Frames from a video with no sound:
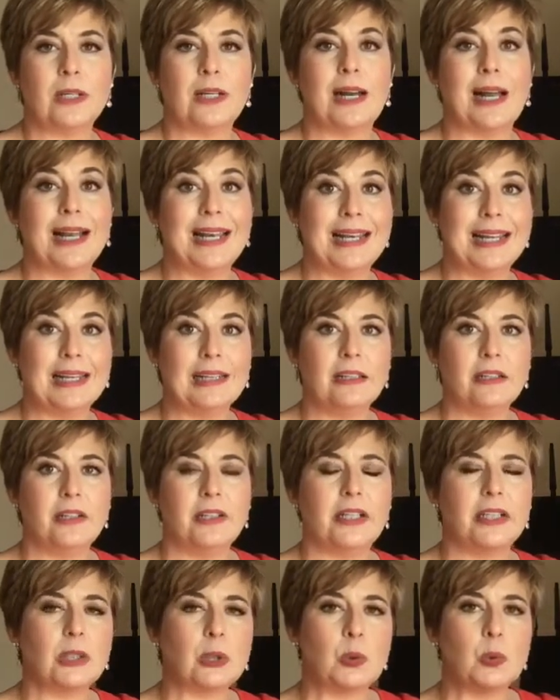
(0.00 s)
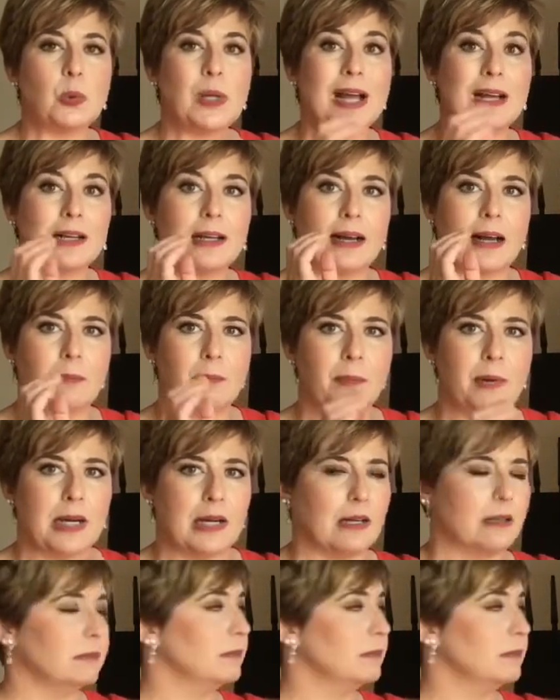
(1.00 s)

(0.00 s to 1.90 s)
A layer es una capa.